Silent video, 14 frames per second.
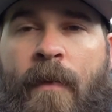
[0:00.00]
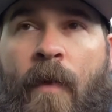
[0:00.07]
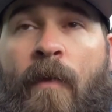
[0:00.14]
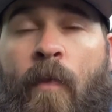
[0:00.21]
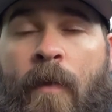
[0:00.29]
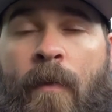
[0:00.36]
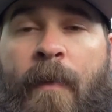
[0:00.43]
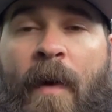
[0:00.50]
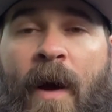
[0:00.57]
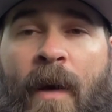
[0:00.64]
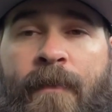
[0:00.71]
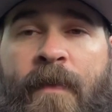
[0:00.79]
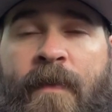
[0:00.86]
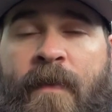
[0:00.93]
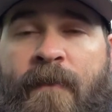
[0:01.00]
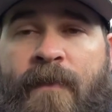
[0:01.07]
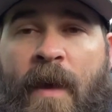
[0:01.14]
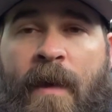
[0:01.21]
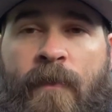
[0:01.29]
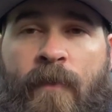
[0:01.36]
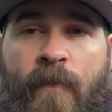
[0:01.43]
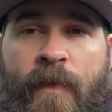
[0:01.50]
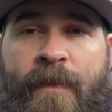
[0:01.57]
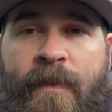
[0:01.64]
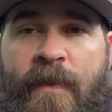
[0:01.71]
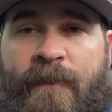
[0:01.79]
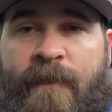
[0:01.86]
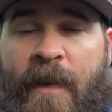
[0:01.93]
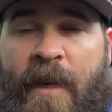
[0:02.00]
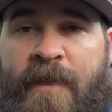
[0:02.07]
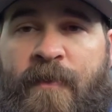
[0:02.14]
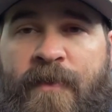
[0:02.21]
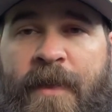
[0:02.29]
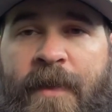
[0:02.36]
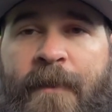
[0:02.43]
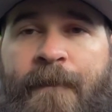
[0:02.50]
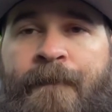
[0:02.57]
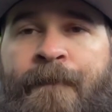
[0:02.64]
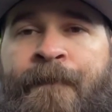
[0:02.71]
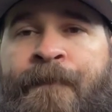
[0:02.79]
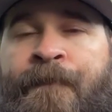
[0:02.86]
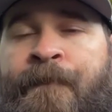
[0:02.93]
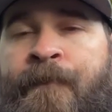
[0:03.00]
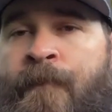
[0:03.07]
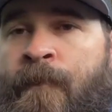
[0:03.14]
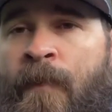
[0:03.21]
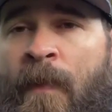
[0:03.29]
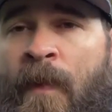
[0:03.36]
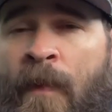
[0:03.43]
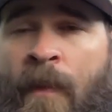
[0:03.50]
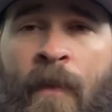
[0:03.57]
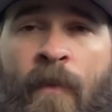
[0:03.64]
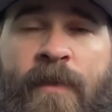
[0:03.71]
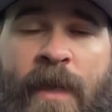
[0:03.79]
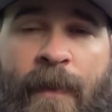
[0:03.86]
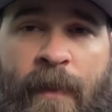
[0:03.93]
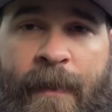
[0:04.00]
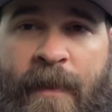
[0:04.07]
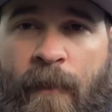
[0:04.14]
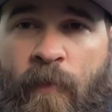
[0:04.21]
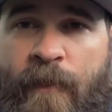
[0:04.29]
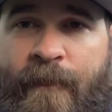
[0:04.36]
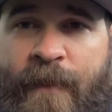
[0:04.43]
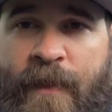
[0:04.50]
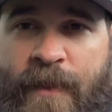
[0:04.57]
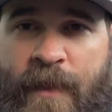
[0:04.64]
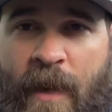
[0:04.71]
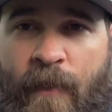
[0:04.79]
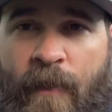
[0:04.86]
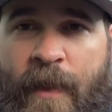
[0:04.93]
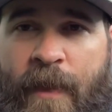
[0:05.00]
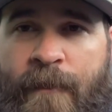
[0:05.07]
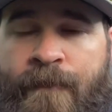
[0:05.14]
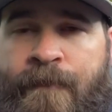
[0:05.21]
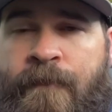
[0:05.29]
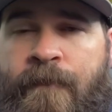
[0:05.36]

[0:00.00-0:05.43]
or the World Pop that they've got with the flash boost in it. Was able to pick up one fish that way.